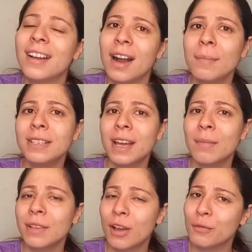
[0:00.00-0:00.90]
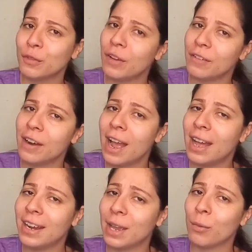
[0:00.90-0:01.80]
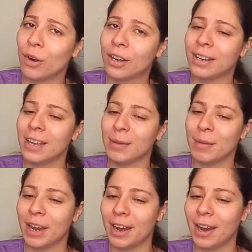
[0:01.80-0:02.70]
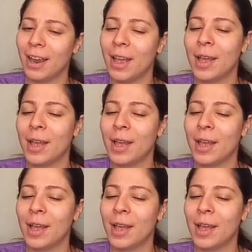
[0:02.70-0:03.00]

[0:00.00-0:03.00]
Comment down below if you've ever had a work nightmare.